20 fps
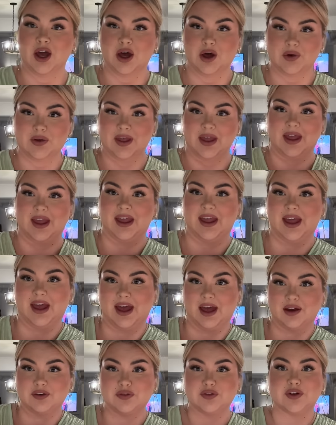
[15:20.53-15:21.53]
Okay,
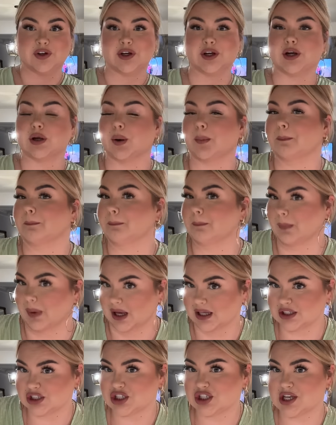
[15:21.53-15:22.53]
after
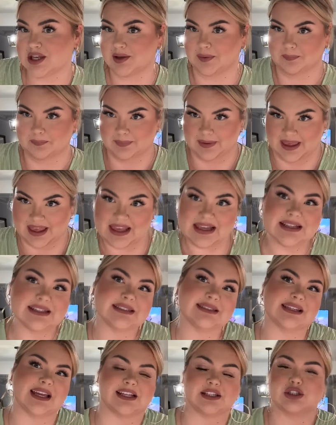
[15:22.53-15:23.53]
much
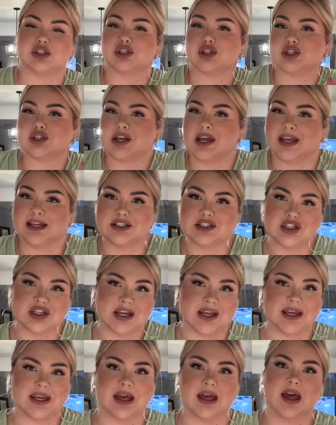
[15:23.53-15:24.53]
debate and
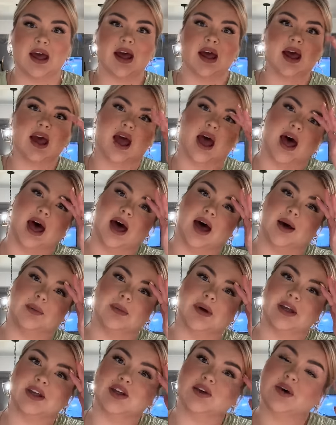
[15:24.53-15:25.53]
changing, um,
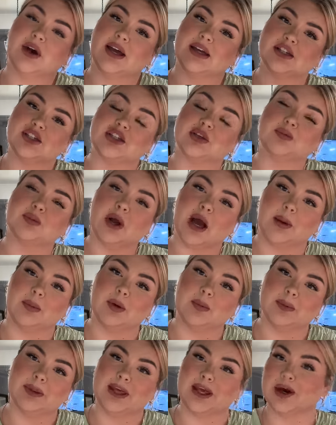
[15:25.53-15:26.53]
you guys should
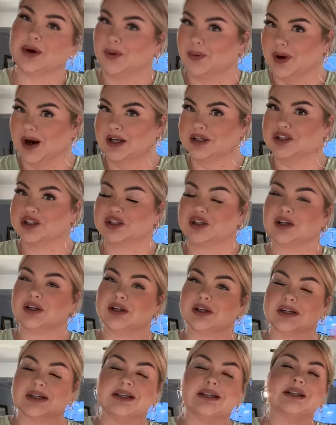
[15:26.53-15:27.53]
probably go watch
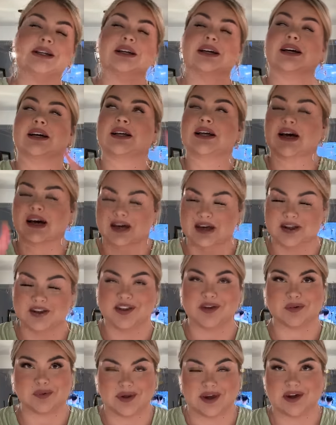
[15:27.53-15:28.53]

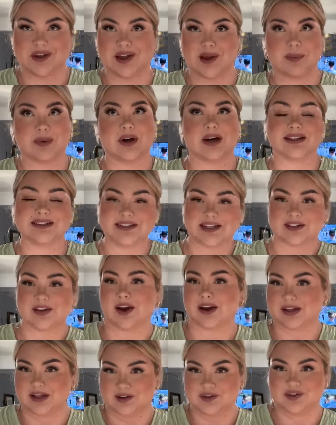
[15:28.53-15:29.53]
the reel I put on
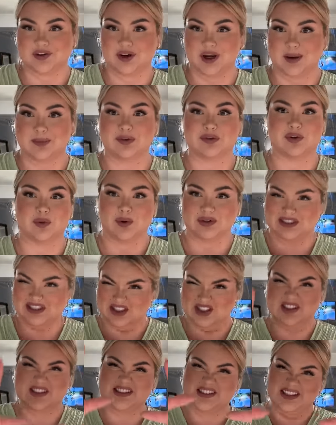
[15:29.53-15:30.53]
TikTok and Instagram if you want to
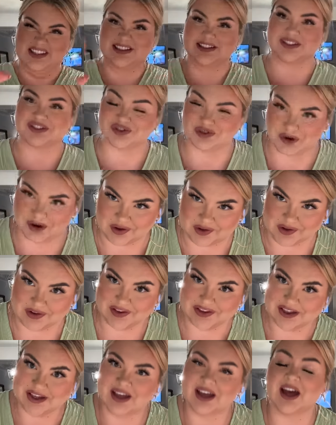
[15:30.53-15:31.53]
just see the struggle.
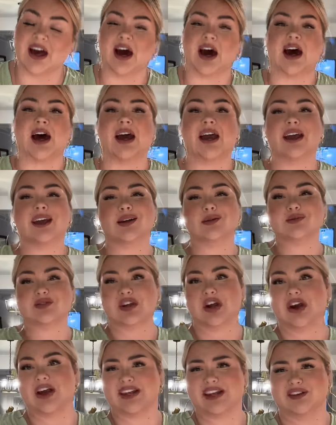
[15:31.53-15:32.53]
I am
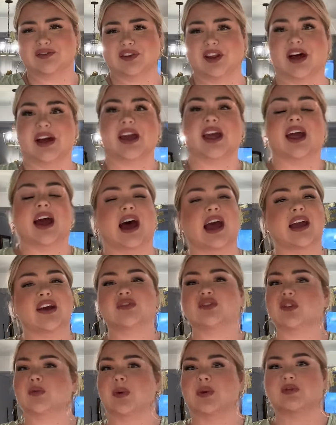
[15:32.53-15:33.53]
sorry I didn't vlog it. I
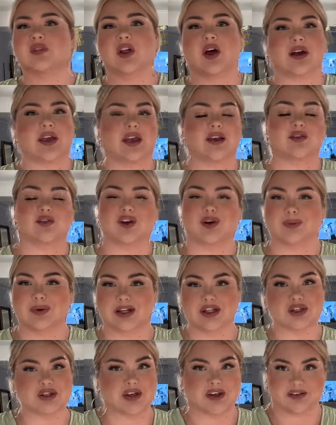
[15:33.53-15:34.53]
have just been vlogging so
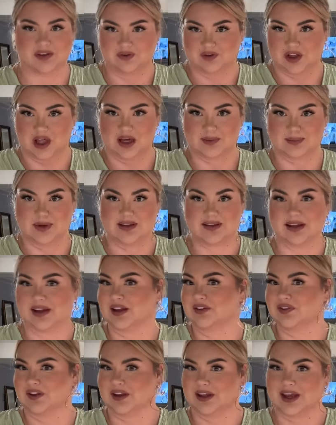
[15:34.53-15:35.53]
much because of Vlogmas and
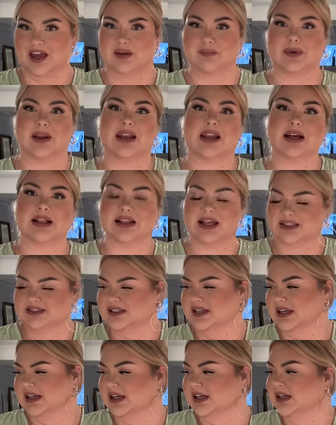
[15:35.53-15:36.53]
I feel like I've been
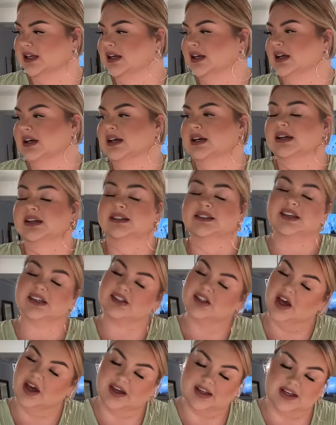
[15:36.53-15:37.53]
neglecting
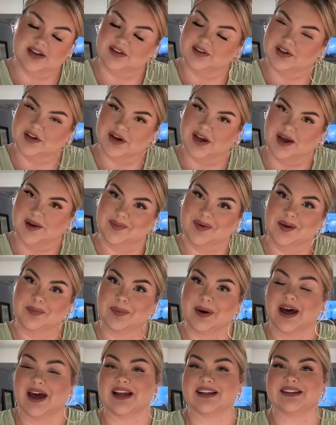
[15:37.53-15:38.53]
TikTok and Instagram,
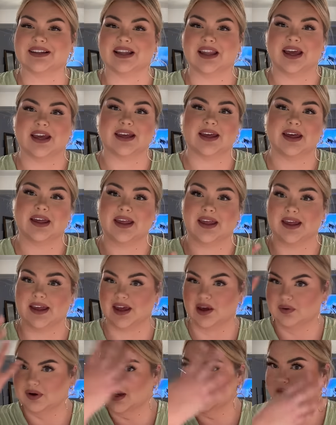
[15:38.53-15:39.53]
but I did like a
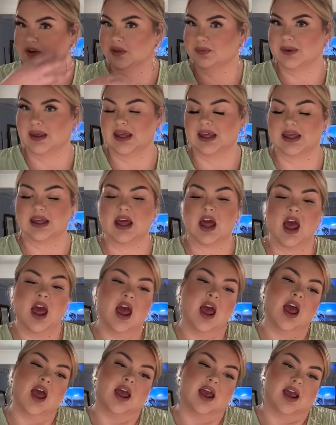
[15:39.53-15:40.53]
get ready with me
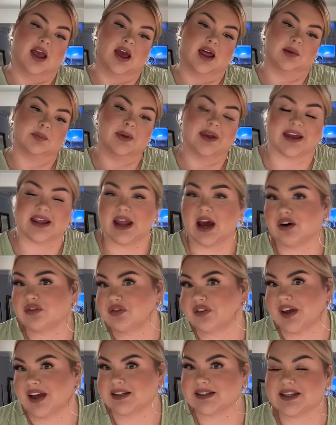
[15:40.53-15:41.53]
and pick an
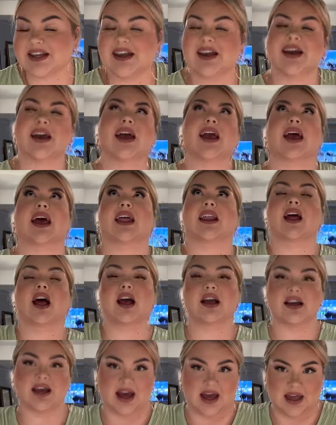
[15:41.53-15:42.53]
outfit. And
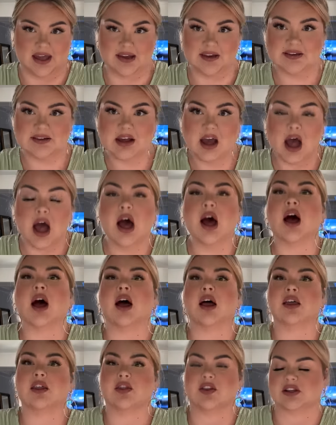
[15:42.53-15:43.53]
guys,
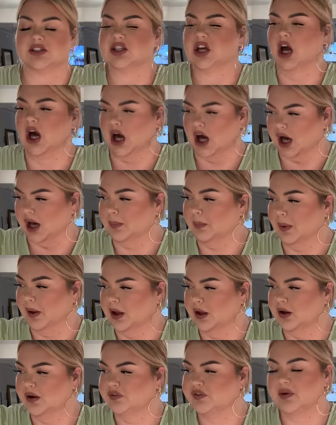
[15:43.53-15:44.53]
the top
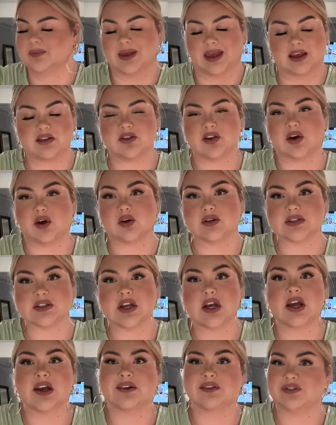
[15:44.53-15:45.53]
from ASOS
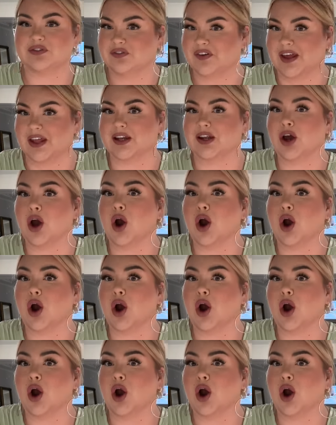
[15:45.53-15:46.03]
fit